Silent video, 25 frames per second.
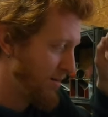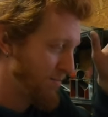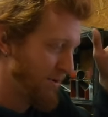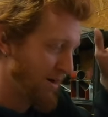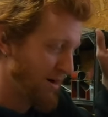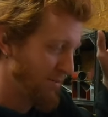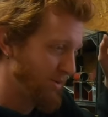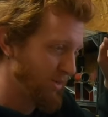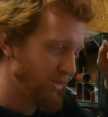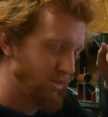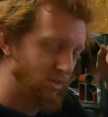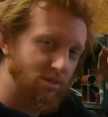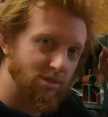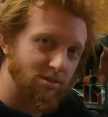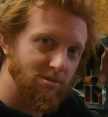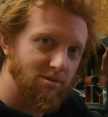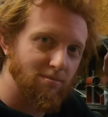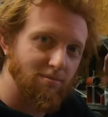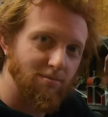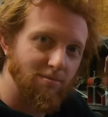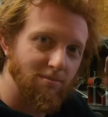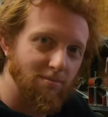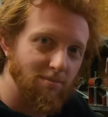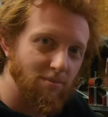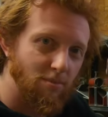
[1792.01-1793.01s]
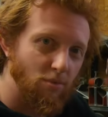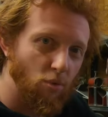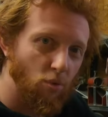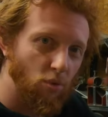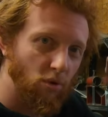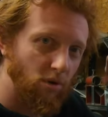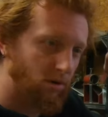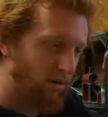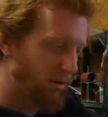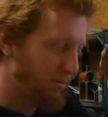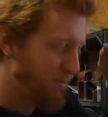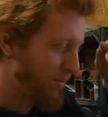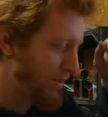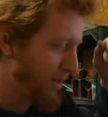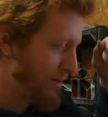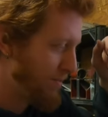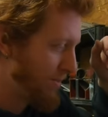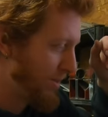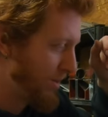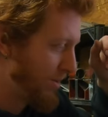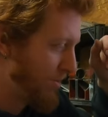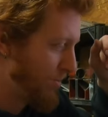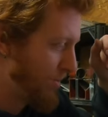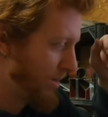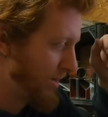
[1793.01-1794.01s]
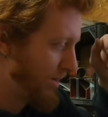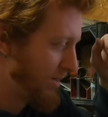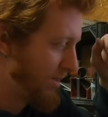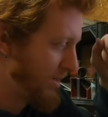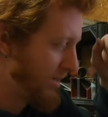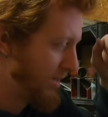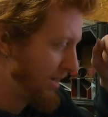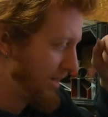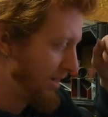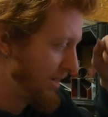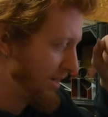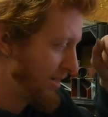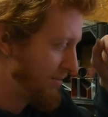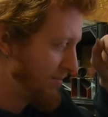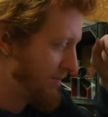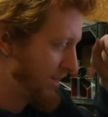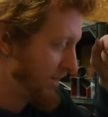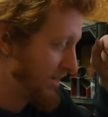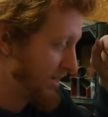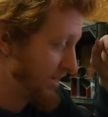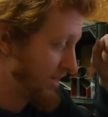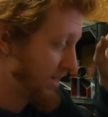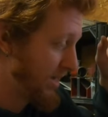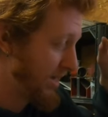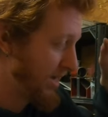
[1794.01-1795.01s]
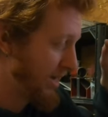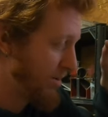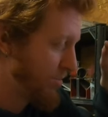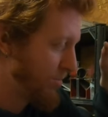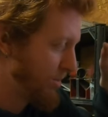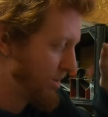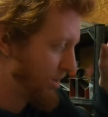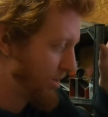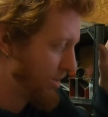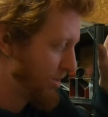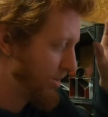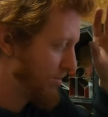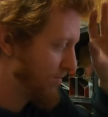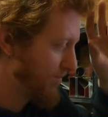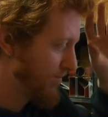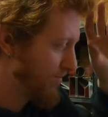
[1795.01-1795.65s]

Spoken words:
I'd probably just order pre-built ones and be stuck with